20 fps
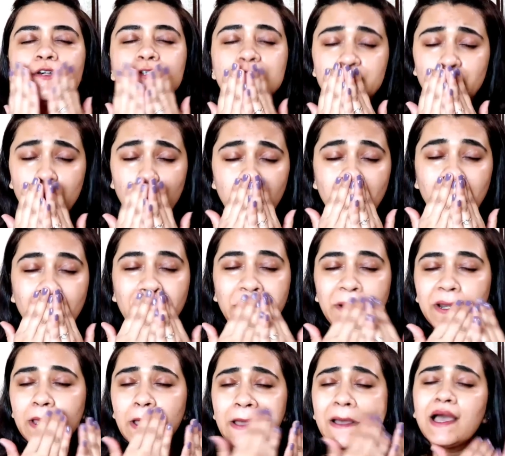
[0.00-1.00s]
so
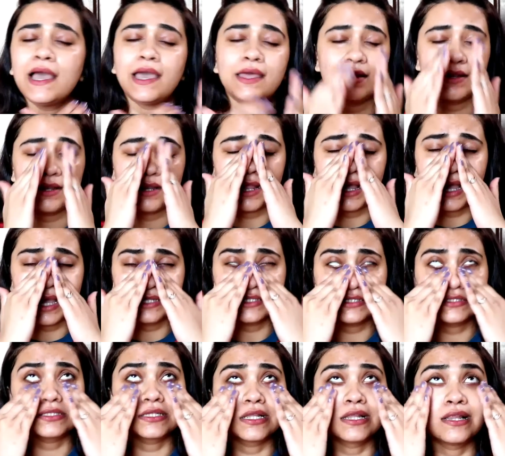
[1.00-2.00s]
good, and I
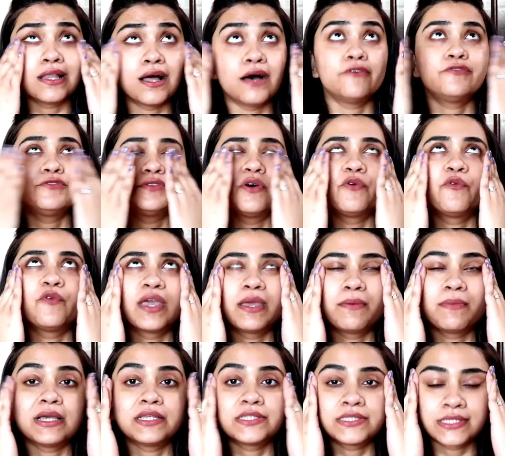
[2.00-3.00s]
just love the way
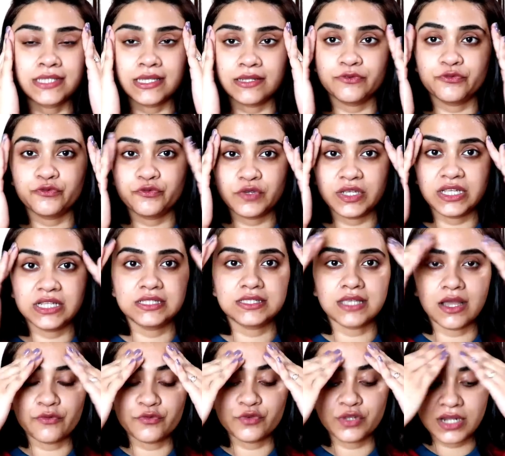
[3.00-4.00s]
my skin feels
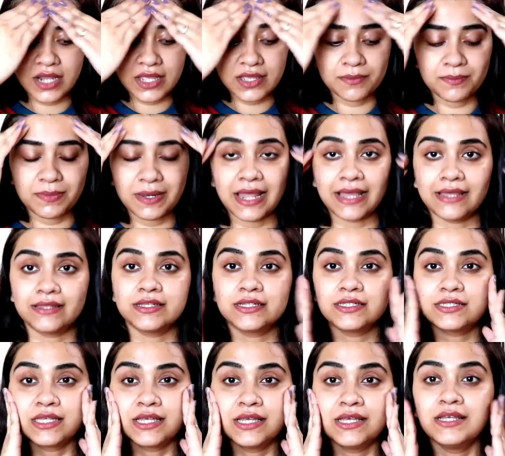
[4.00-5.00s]
after I apply
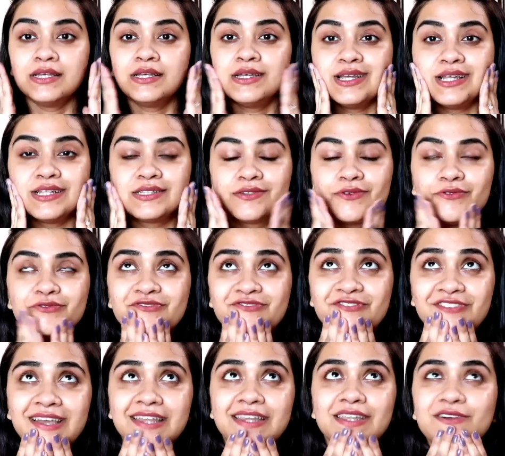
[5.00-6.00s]
this. It's a
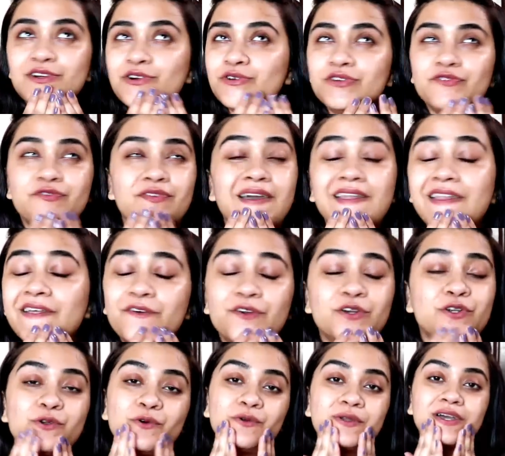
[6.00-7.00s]
very good, very
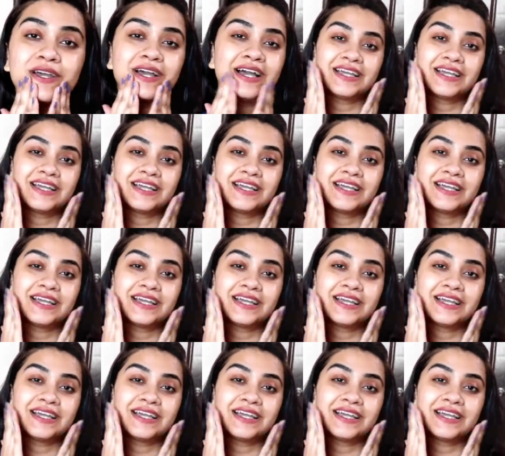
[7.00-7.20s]
good toner,